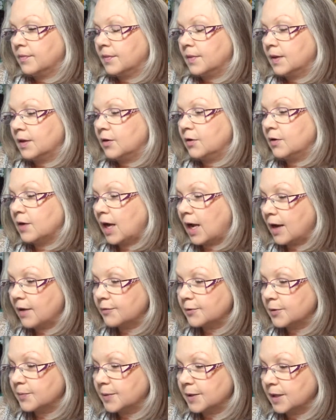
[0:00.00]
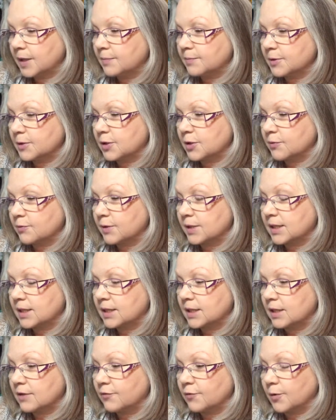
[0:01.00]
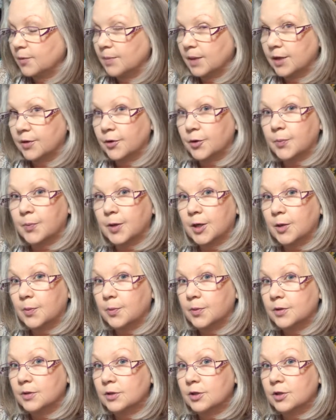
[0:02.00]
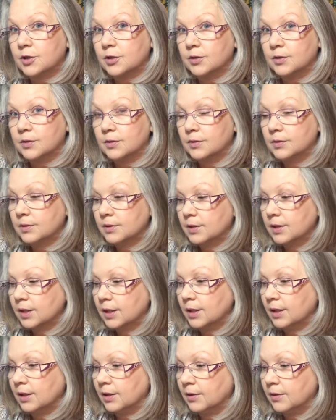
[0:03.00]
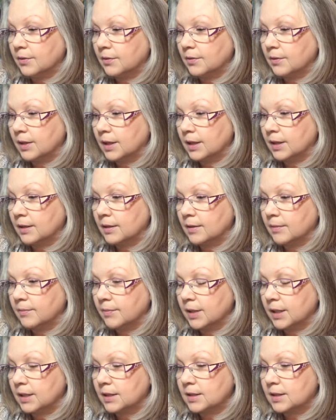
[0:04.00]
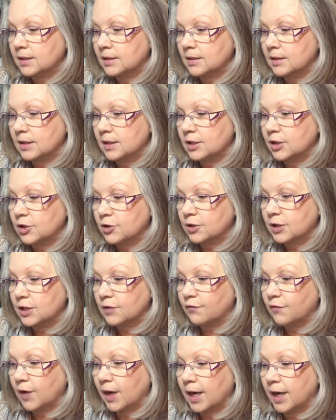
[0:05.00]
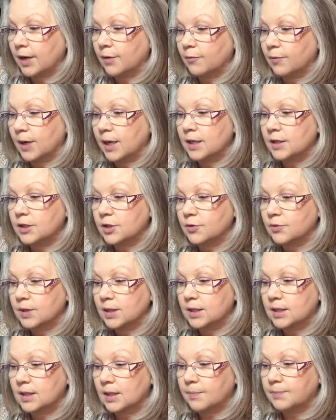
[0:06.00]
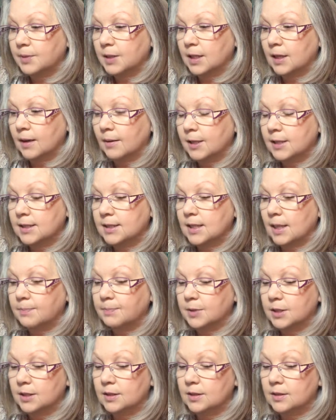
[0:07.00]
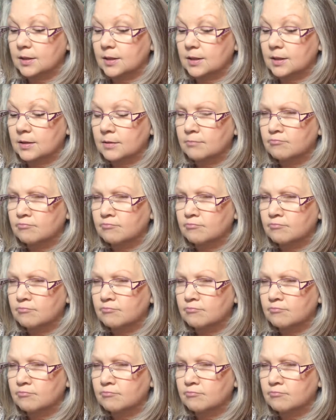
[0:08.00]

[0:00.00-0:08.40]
you have to be able to receive from other people too. You know, it's your divine right to accept acceptance,